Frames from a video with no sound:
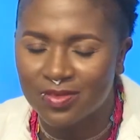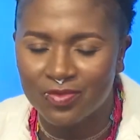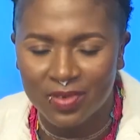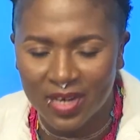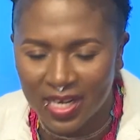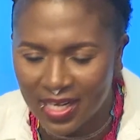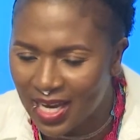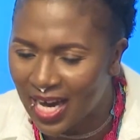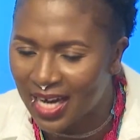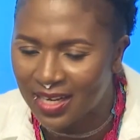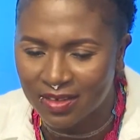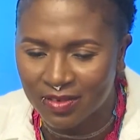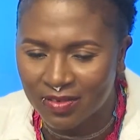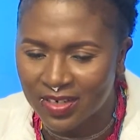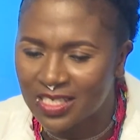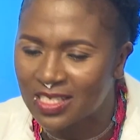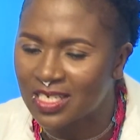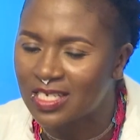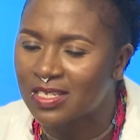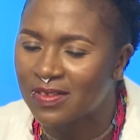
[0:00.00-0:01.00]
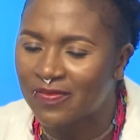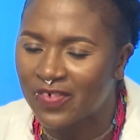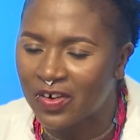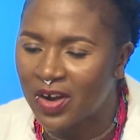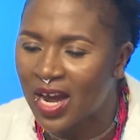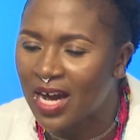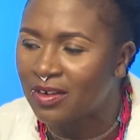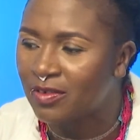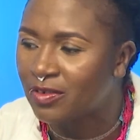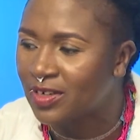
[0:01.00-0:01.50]
really underrated. It's a
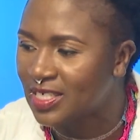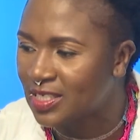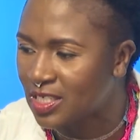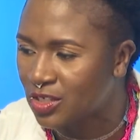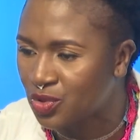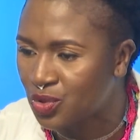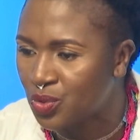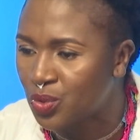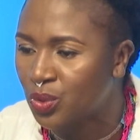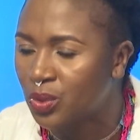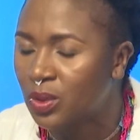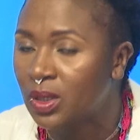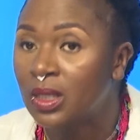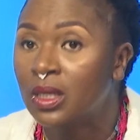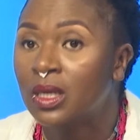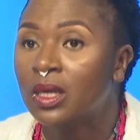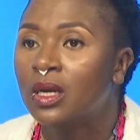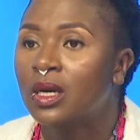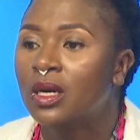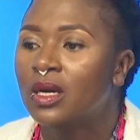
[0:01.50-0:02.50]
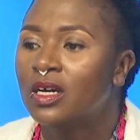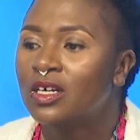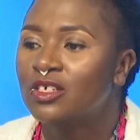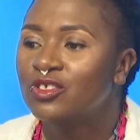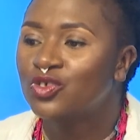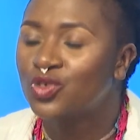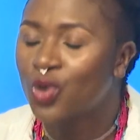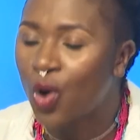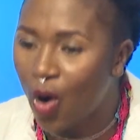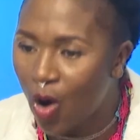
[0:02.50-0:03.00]
very underrated tool.
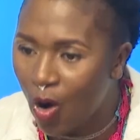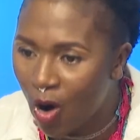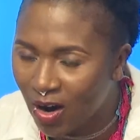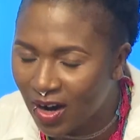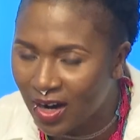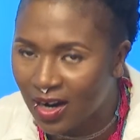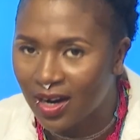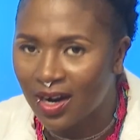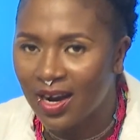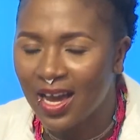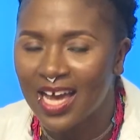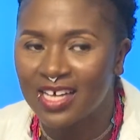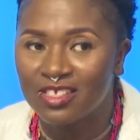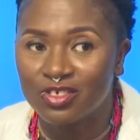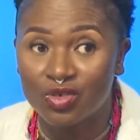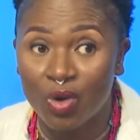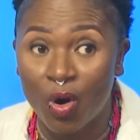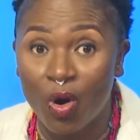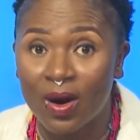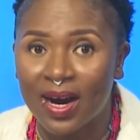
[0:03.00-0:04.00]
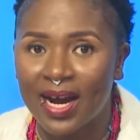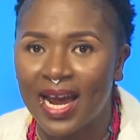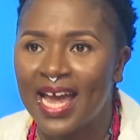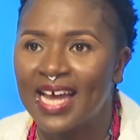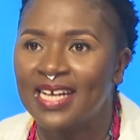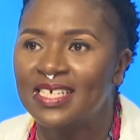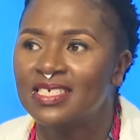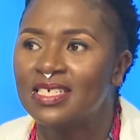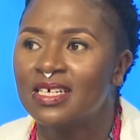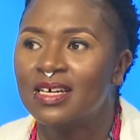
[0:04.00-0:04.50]
Talk,
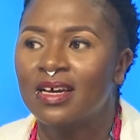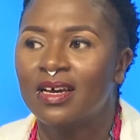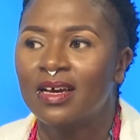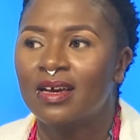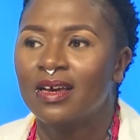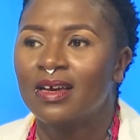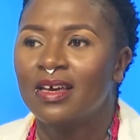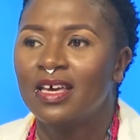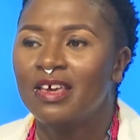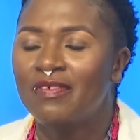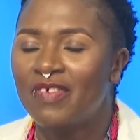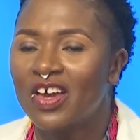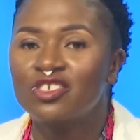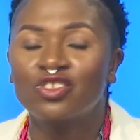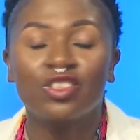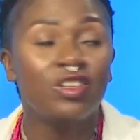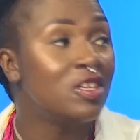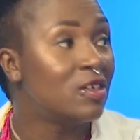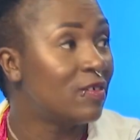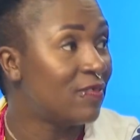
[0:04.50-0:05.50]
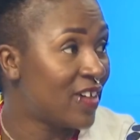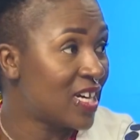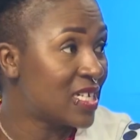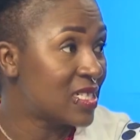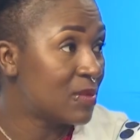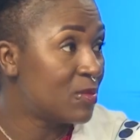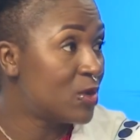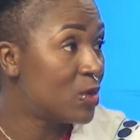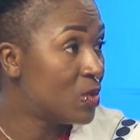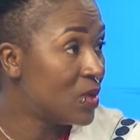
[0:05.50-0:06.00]
and eventually you'll find
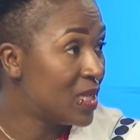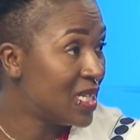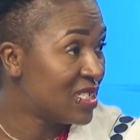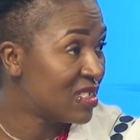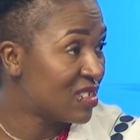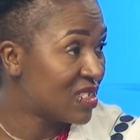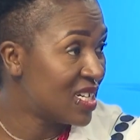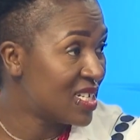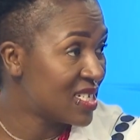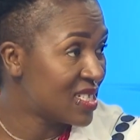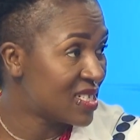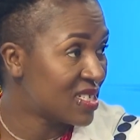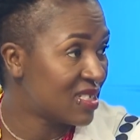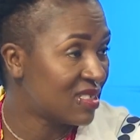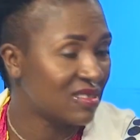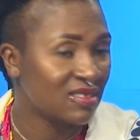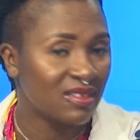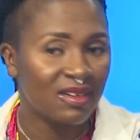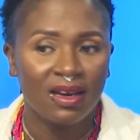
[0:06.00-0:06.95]
somebody willing to listen.